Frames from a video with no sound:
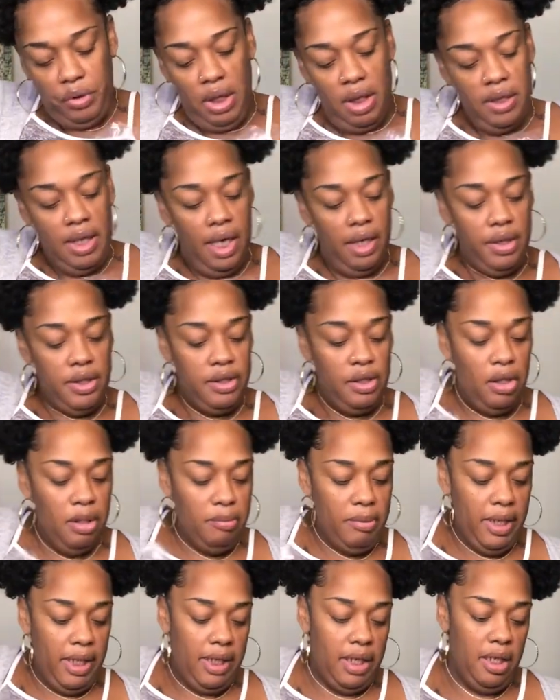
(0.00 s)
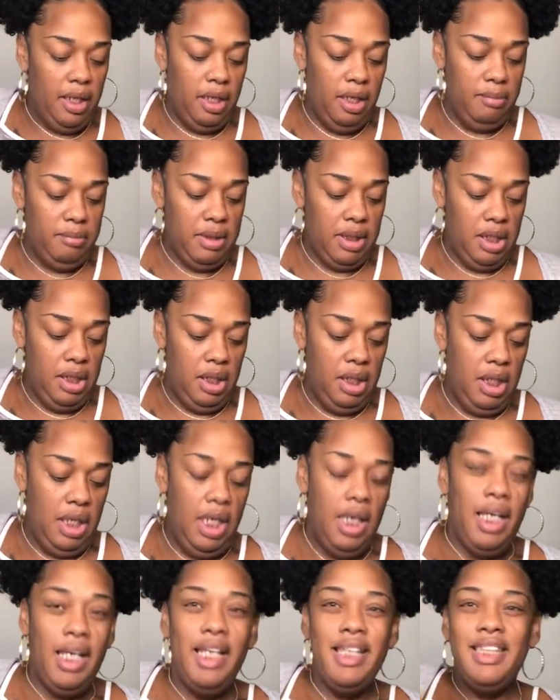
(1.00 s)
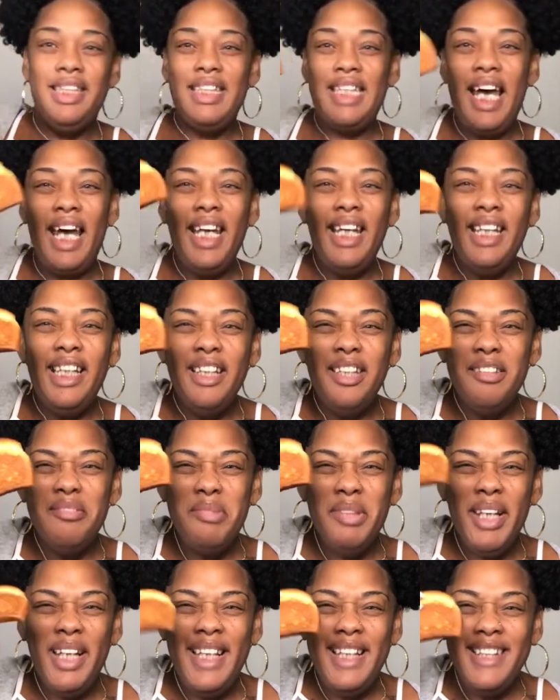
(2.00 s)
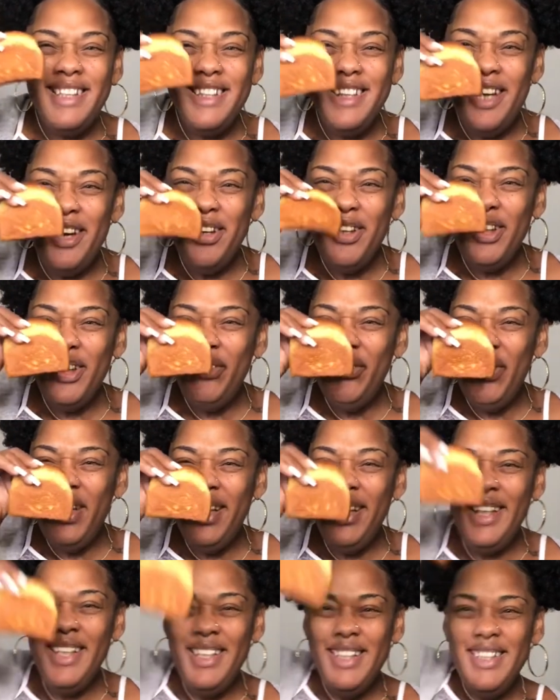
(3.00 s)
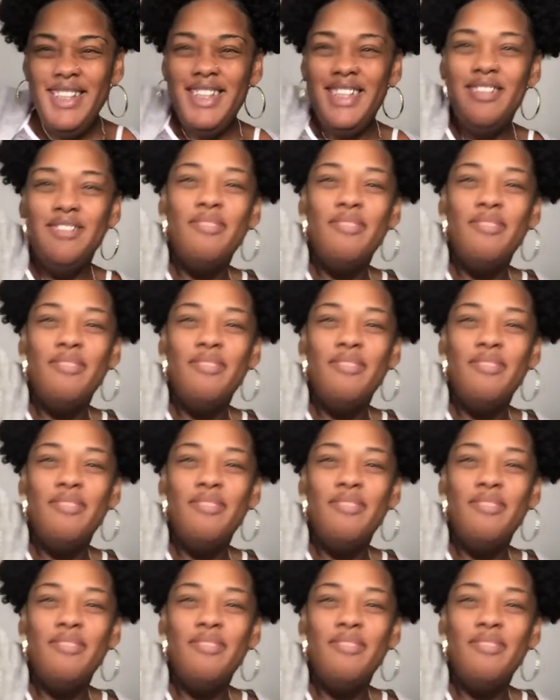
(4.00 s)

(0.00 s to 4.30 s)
Now the solar bread comes. It's a tiny little bread. See how cute it is?